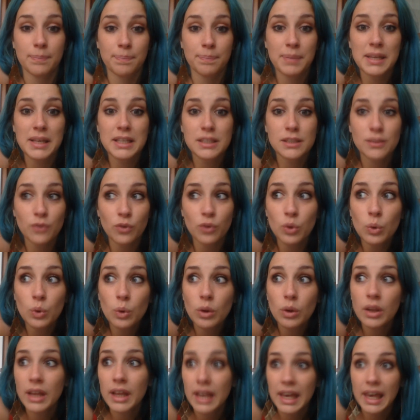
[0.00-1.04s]

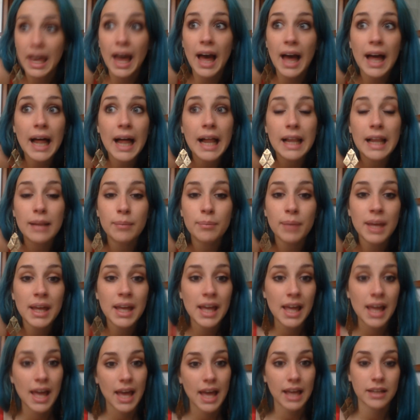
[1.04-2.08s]
peaceful, calm,
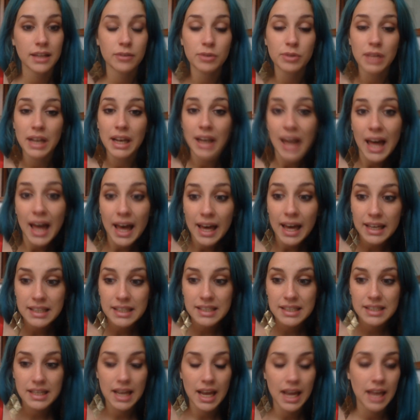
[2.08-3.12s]
and
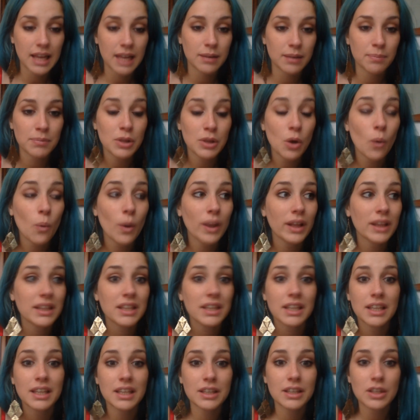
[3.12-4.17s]
relaxed, and no
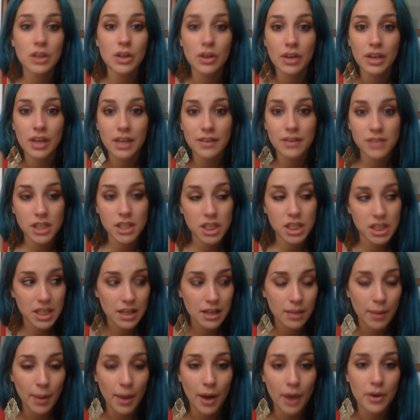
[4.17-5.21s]
one, you know, gives a
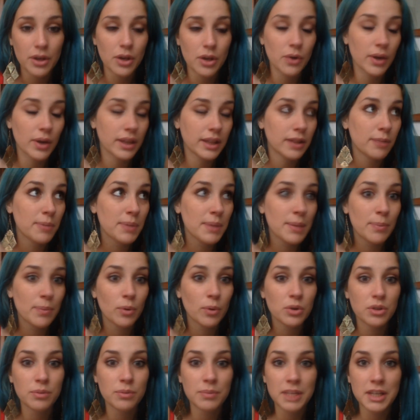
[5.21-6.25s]
shit about you, and the
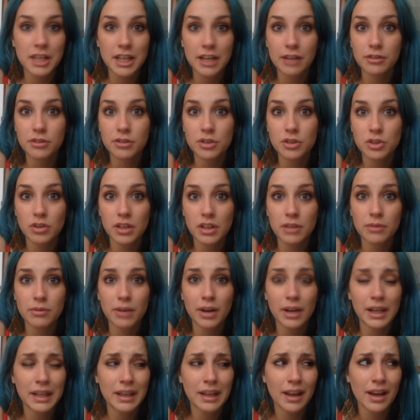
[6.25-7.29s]
people you meet are usually
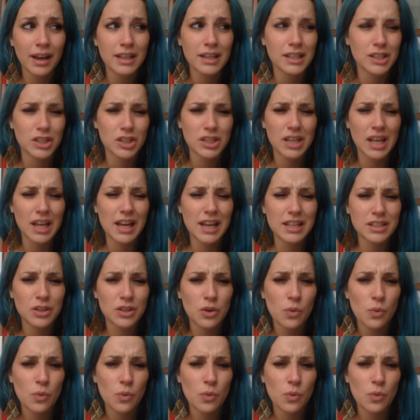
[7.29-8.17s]
really nice. They just ask